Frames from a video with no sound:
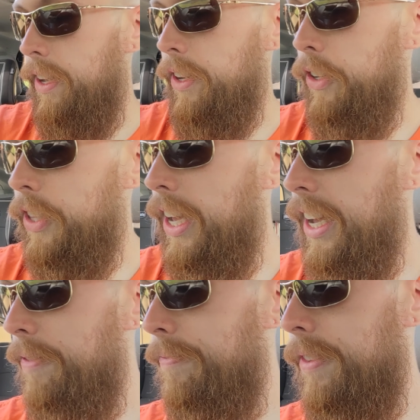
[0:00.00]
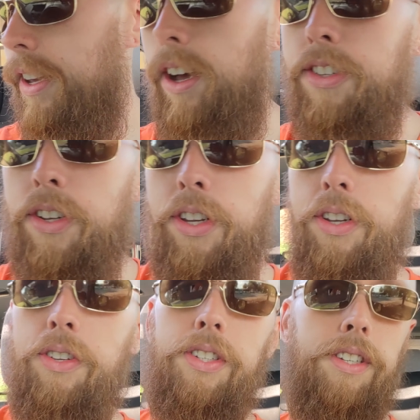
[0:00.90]
Use that. I also
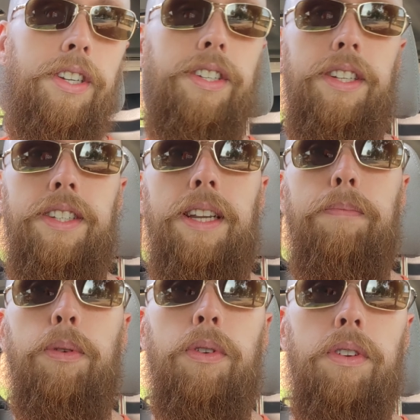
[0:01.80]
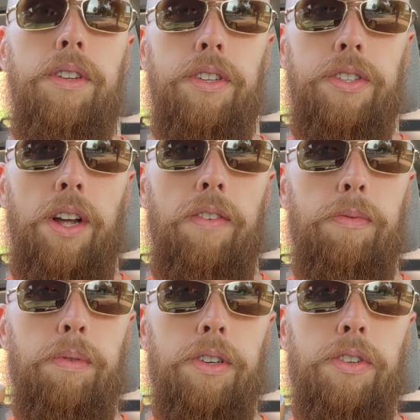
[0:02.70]
use just a simple
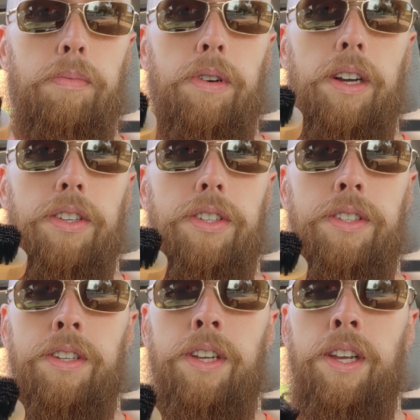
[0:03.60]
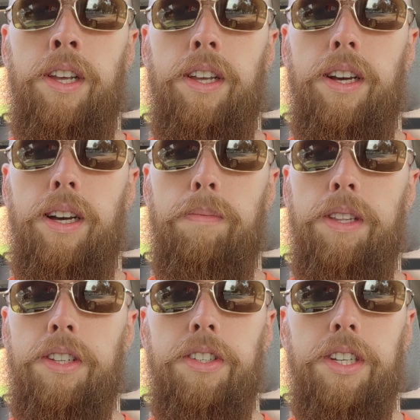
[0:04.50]
soft bristle brush.
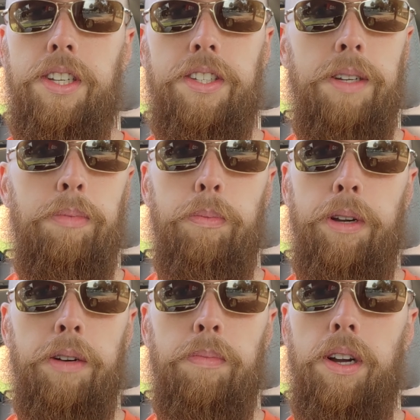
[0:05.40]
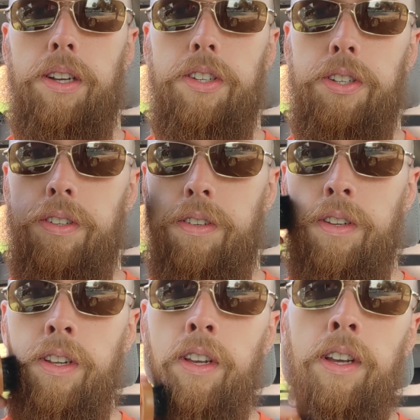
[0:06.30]
This is just a simple beard brush.
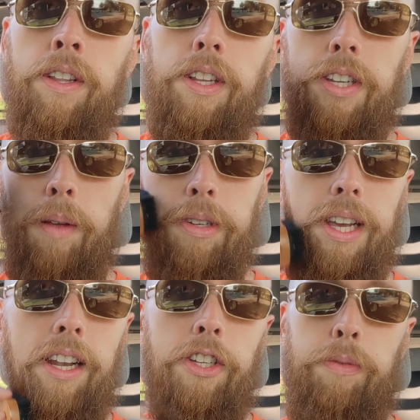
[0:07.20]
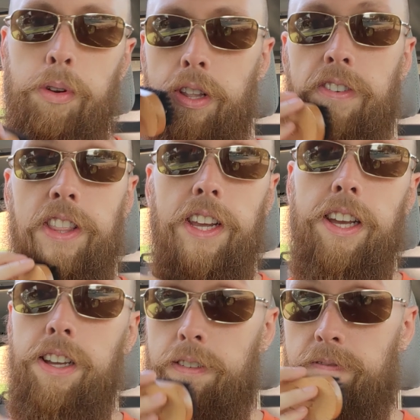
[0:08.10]
This helps to kind of smooth everything
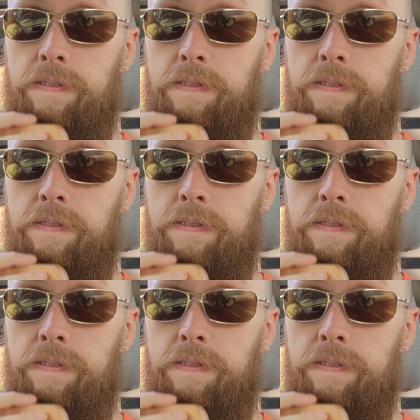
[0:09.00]
out